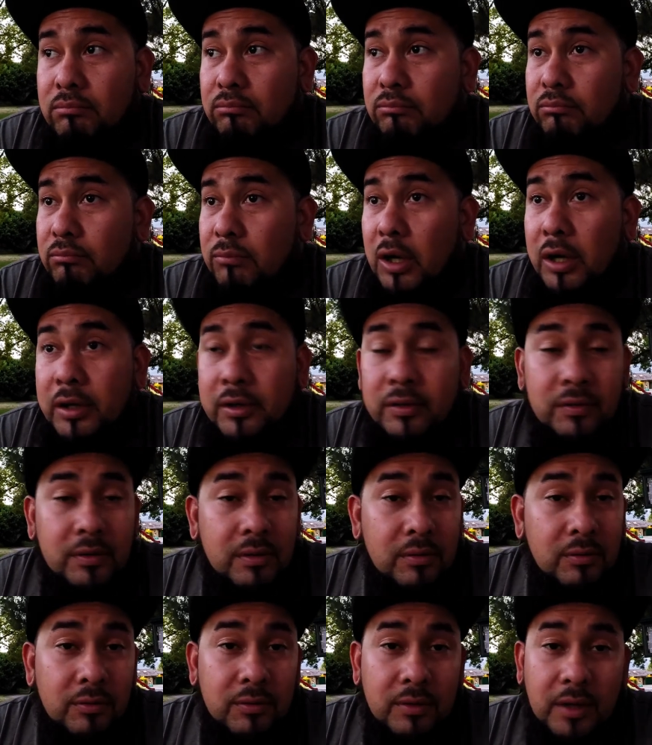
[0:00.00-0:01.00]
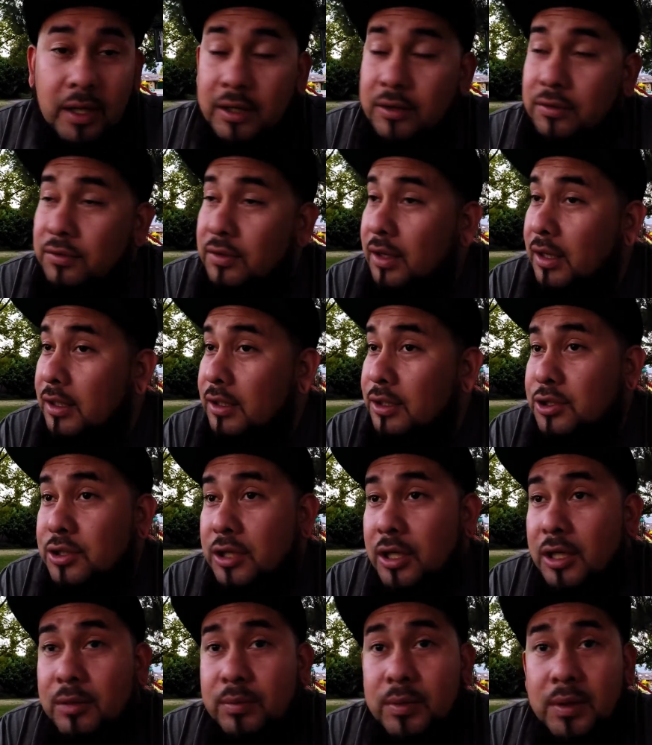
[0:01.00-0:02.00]
honestly, there's I didn't see any
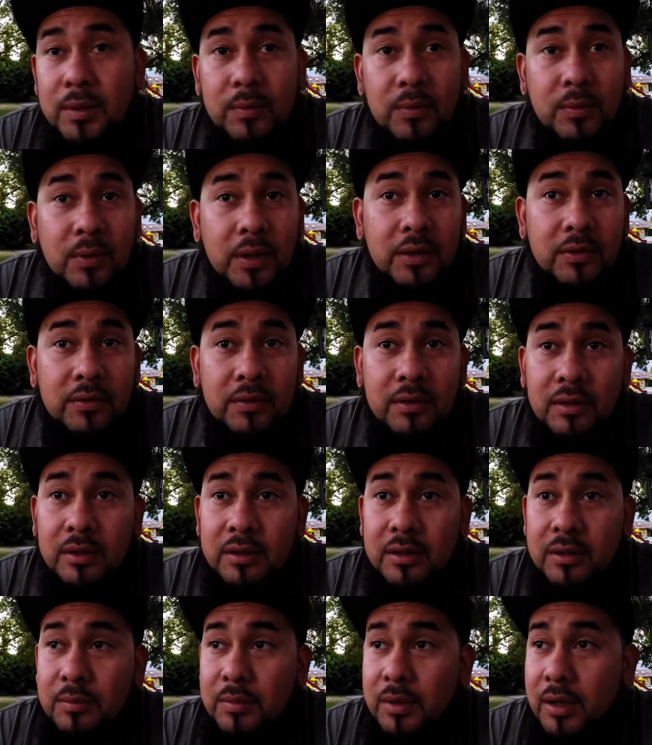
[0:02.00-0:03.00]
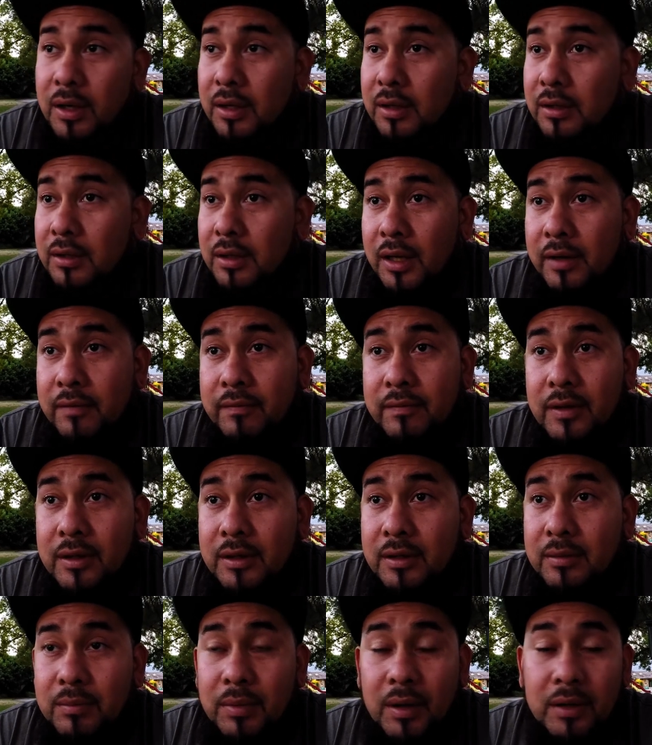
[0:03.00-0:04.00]
shady people. I didn't see nothing bad. I have
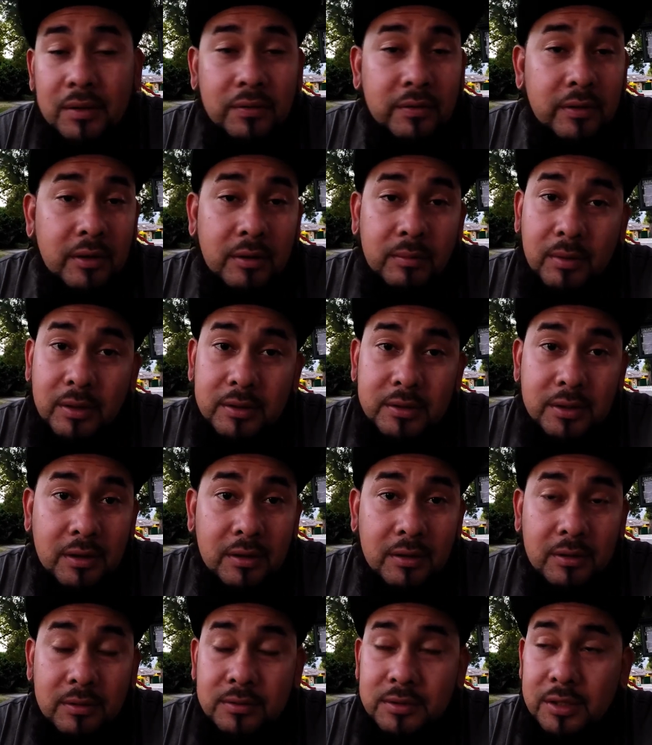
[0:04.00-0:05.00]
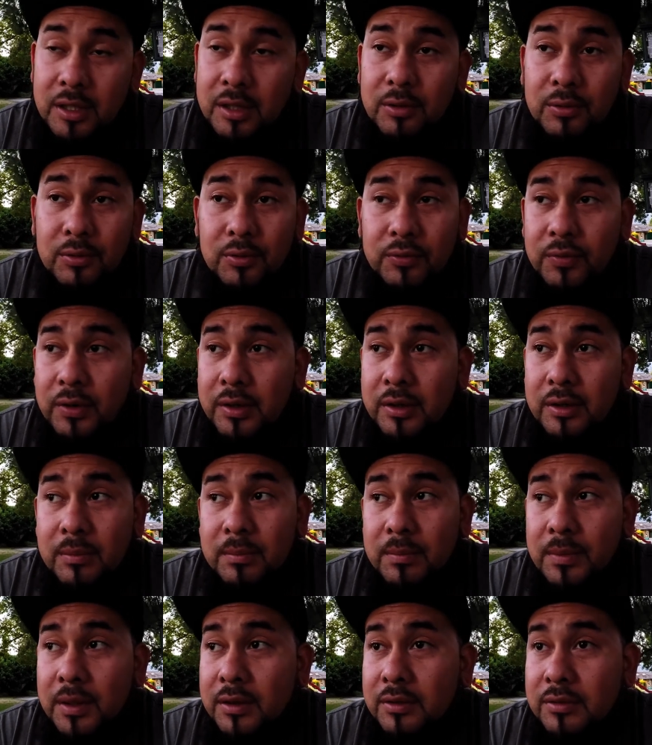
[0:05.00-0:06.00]
nothing bad to say about Tahoe. Tahoe was fucking
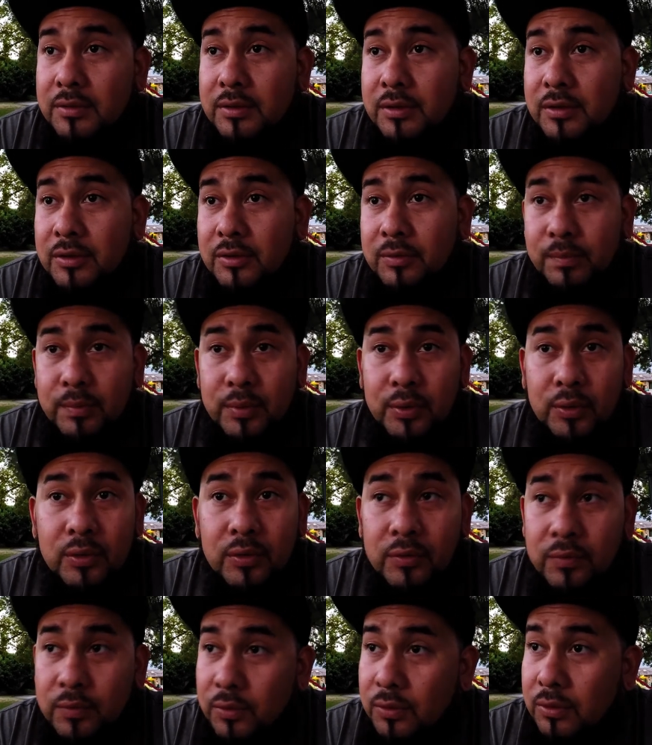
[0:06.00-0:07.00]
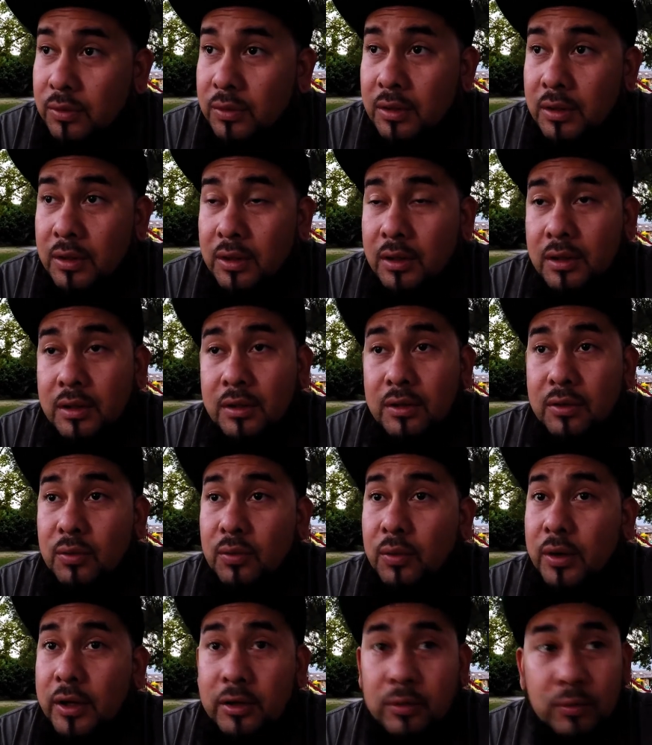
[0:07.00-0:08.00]
amazing. It's beautiful. The
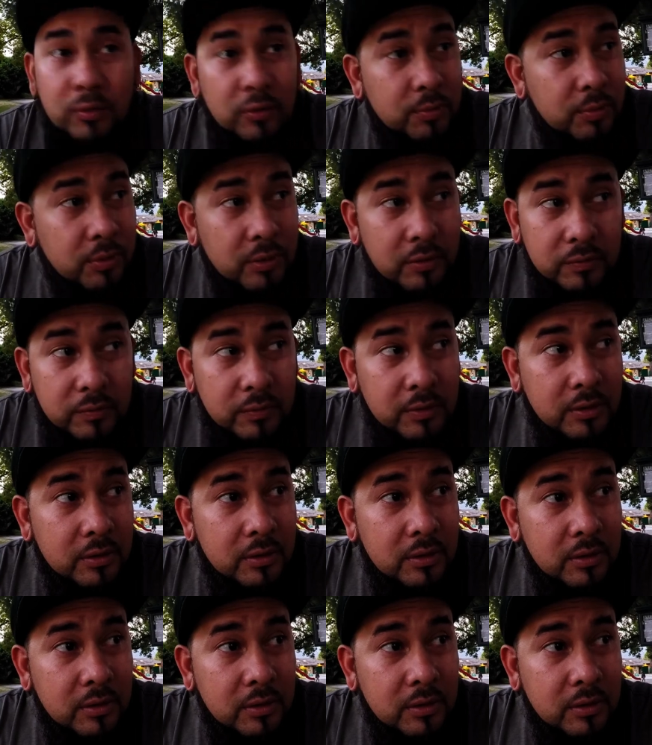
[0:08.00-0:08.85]
weather was perfect,